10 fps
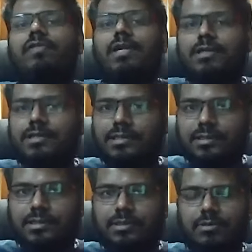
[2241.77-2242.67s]
letters,
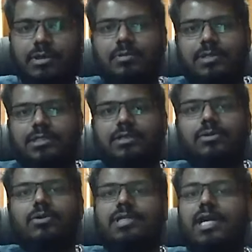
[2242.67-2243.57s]
to adopt Justin
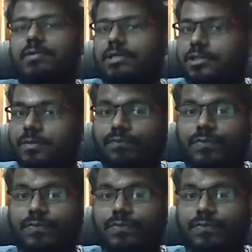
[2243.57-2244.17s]
Trudeau's language.